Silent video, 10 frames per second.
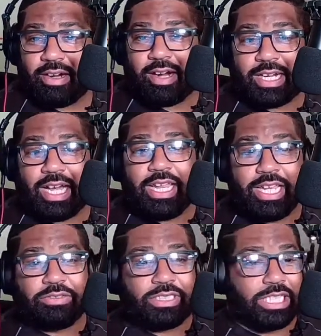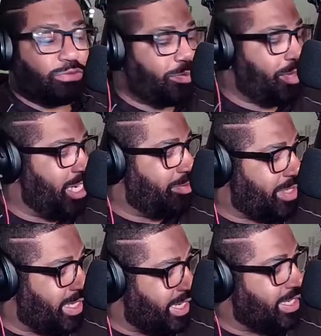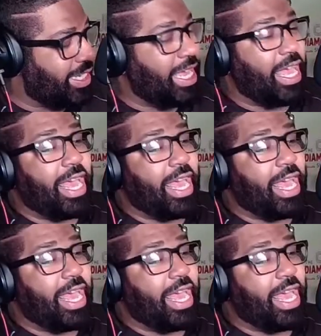R. Kelly can get on stage and rip any of them singers.